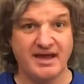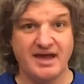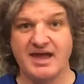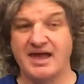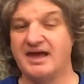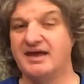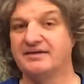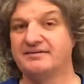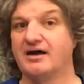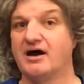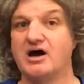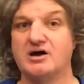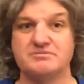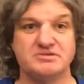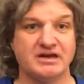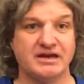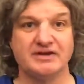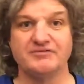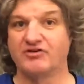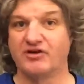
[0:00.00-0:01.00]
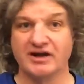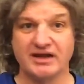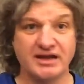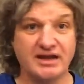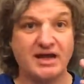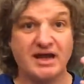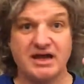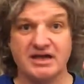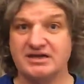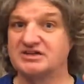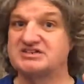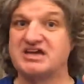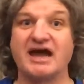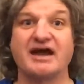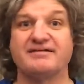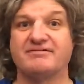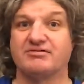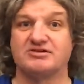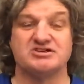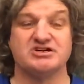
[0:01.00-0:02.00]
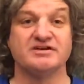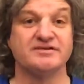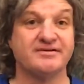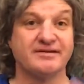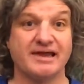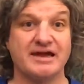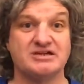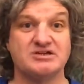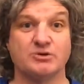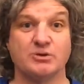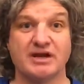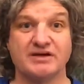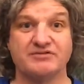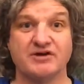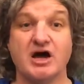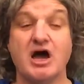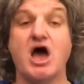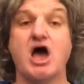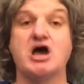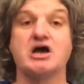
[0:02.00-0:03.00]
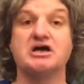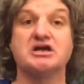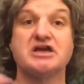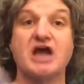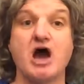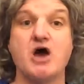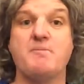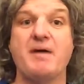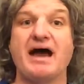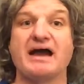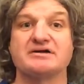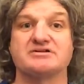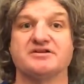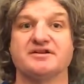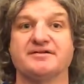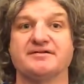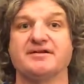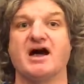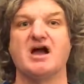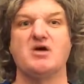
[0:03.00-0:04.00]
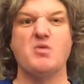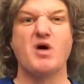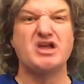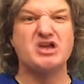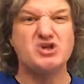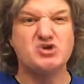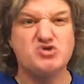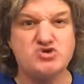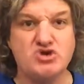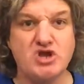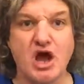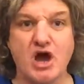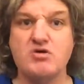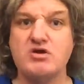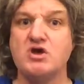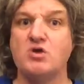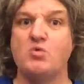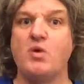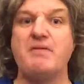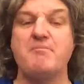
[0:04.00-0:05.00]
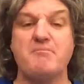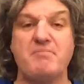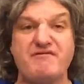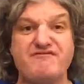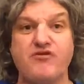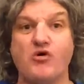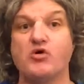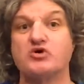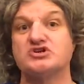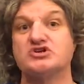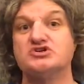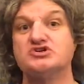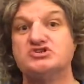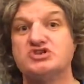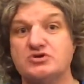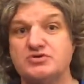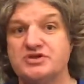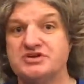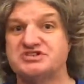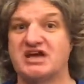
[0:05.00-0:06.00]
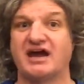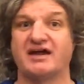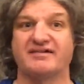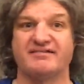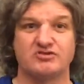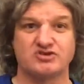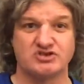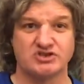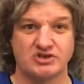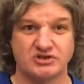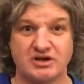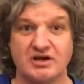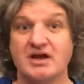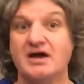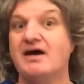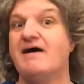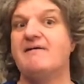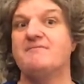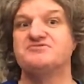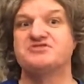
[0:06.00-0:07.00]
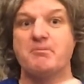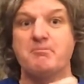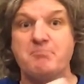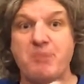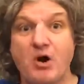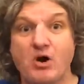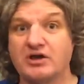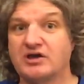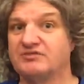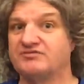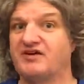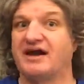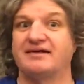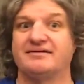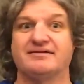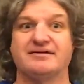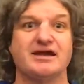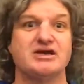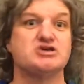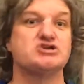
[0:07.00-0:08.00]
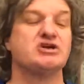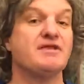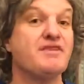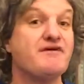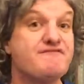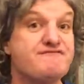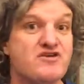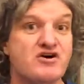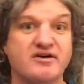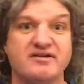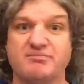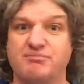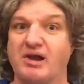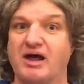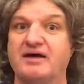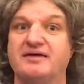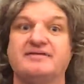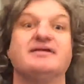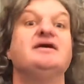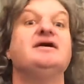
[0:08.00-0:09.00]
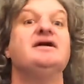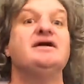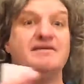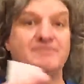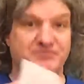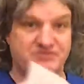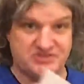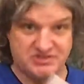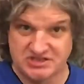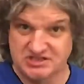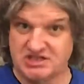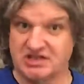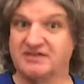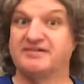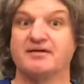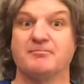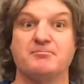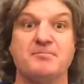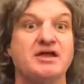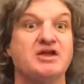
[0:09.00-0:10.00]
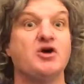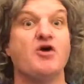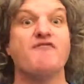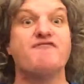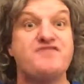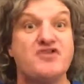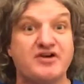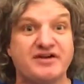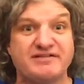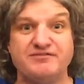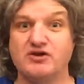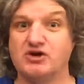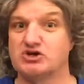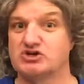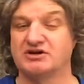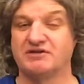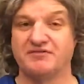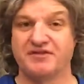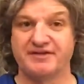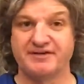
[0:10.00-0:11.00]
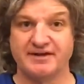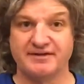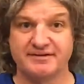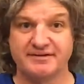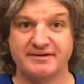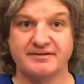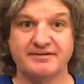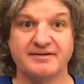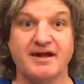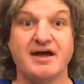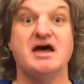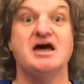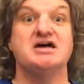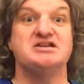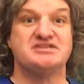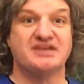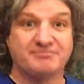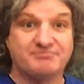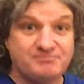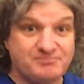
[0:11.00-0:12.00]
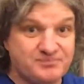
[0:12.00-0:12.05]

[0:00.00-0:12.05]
here's a home delivery, your tax return's late or whatever. Go back to the site where you know you went before to do the tax return, to book your vaccination in the first place, to submit your first version of the census, to